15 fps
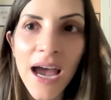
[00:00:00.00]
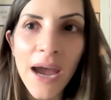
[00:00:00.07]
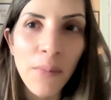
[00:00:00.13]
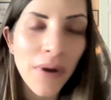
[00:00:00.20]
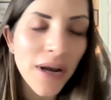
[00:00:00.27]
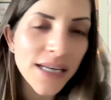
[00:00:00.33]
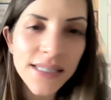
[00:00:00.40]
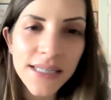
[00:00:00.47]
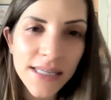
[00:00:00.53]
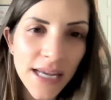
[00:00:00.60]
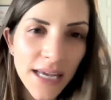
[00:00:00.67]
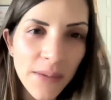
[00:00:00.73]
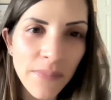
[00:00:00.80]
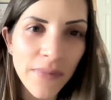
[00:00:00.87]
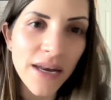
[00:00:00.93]
I wanted to
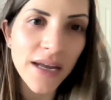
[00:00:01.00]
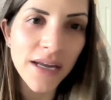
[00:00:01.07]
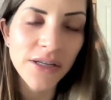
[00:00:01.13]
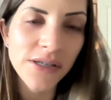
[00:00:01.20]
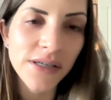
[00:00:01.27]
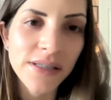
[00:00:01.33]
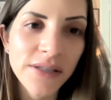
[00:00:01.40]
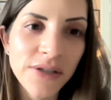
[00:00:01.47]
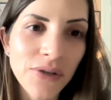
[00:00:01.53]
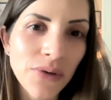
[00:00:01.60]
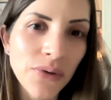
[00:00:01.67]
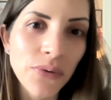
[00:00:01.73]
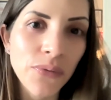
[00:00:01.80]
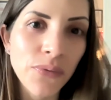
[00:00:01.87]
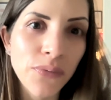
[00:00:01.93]
take a minute just
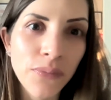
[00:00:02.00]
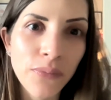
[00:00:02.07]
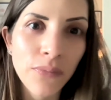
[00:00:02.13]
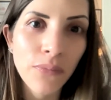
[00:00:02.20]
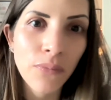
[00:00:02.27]
to